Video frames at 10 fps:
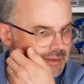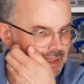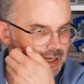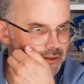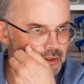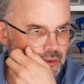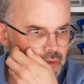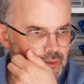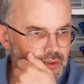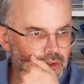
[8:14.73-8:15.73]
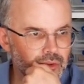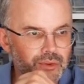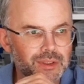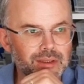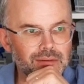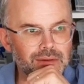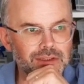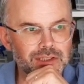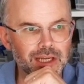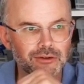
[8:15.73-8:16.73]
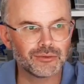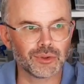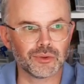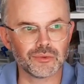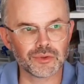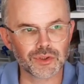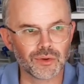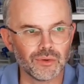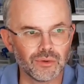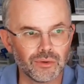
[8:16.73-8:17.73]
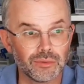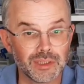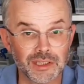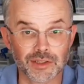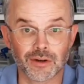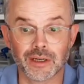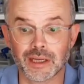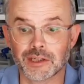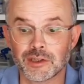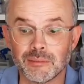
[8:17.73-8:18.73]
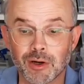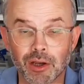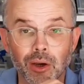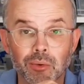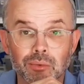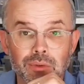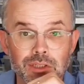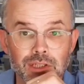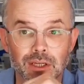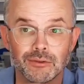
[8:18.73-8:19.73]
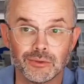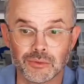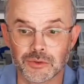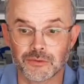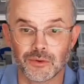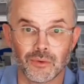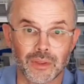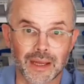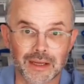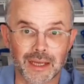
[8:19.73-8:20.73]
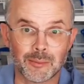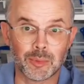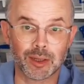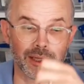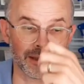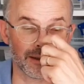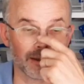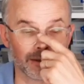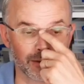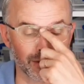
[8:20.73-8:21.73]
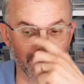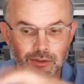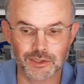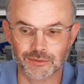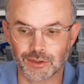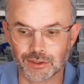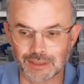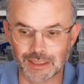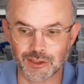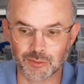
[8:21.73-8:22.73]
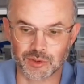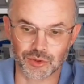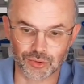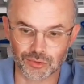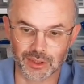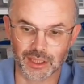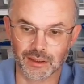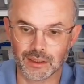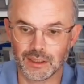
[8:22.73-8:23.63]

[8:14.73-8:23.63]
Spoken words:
get a new set of rules or design actually my own set of rules for that campaign. I've got lots of ideas. I've been trawling